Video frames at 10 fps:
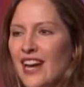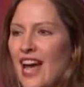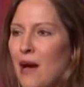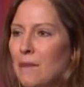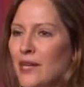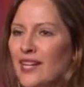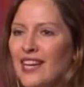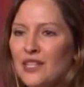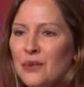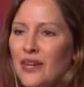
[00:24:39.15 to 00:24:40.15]
happen
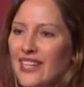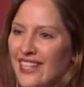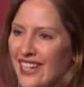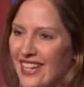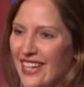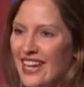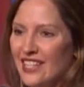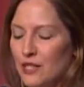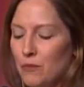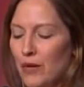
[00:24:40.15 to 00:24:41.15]
as quickly in
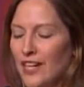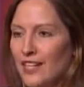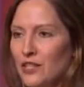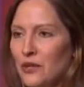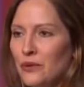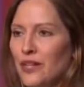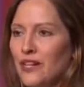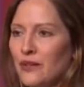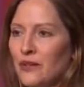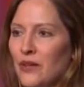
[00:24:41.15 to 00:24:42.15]
cases, but it is
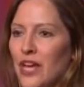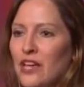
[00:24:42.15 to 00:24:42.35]
critical.